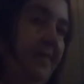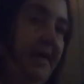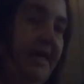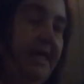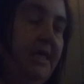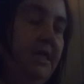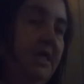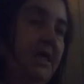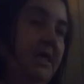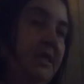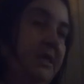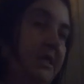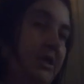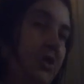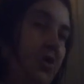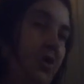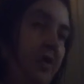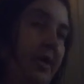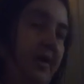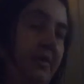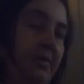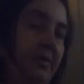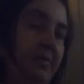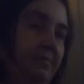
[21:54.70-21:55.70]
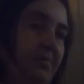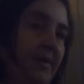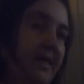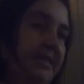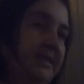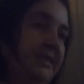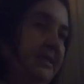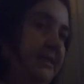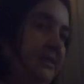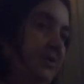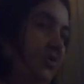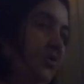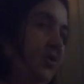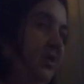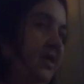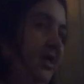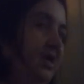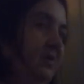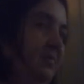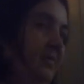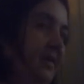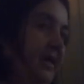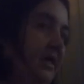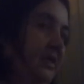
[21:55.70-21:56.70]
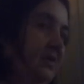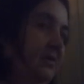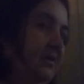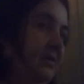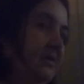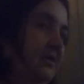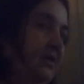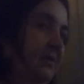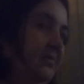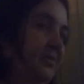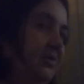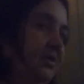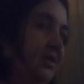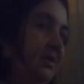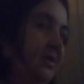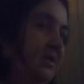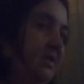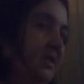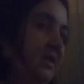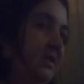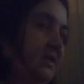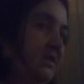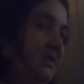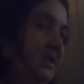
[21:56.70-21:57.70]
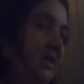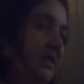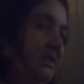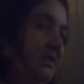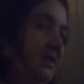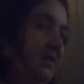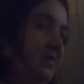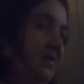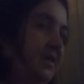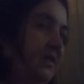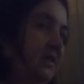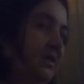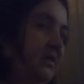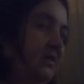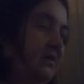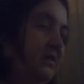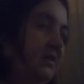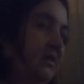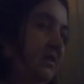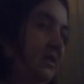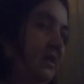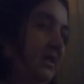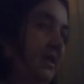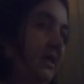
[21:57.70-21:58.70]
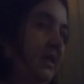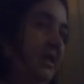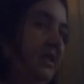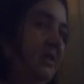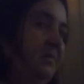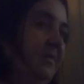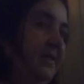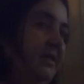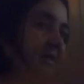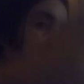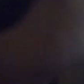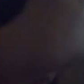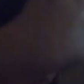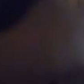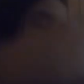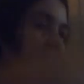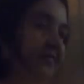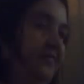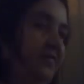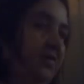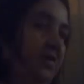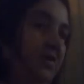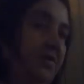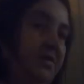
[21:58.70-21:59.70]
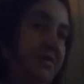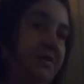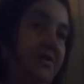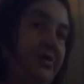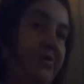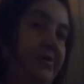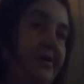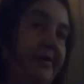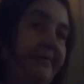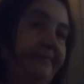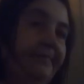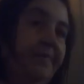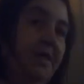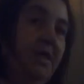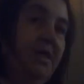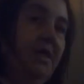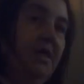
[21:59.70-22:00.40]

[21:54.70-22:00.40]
mate. The guy, Musk is on ketamines or some shit these days, I reckon. And he's been a stoner for a long time.